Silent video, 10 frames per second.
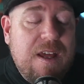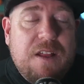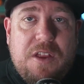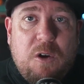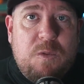
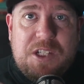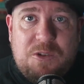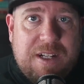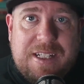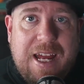They'll
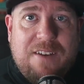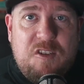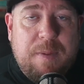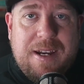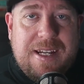restrict
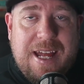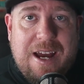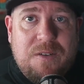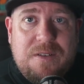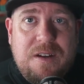everybody
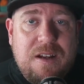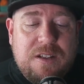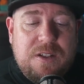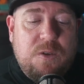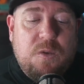down
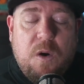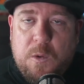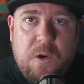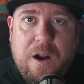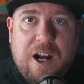to
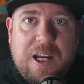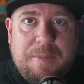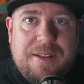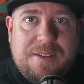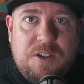owner
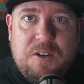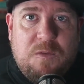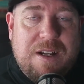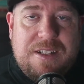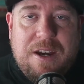occupants. So you can
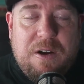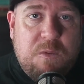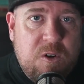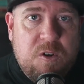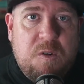rent out a
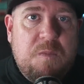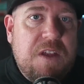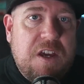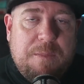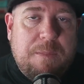room, the
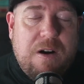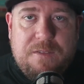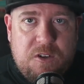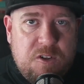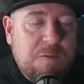other part of
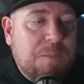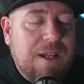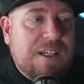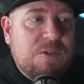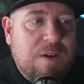your
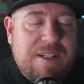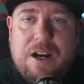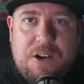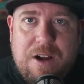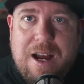duplex, rent
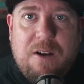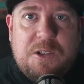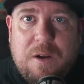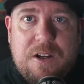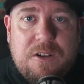out your house
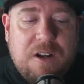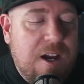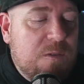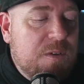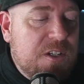while you're
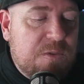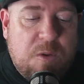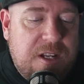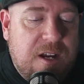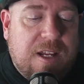gone, which is what
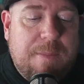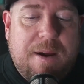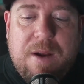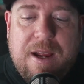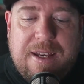we're talking
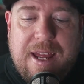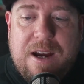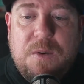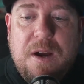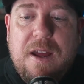about right
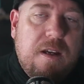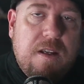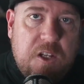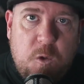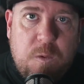now.
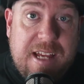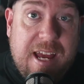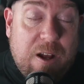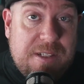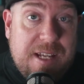You as a
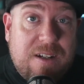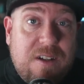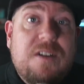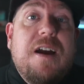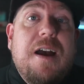house
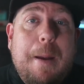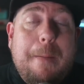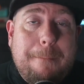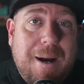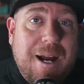hacker
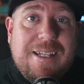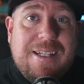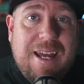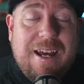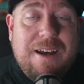might
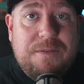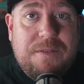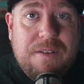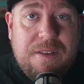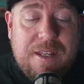have
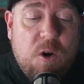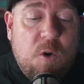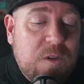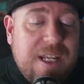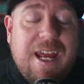the
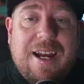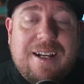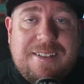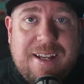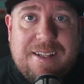only
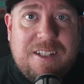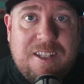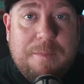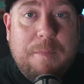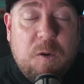access to
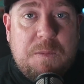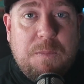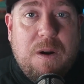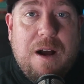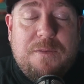the most
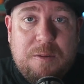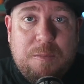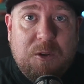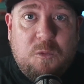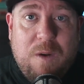
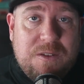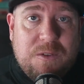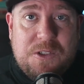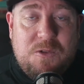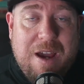profitable rental
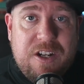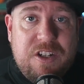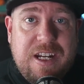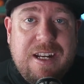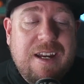strategy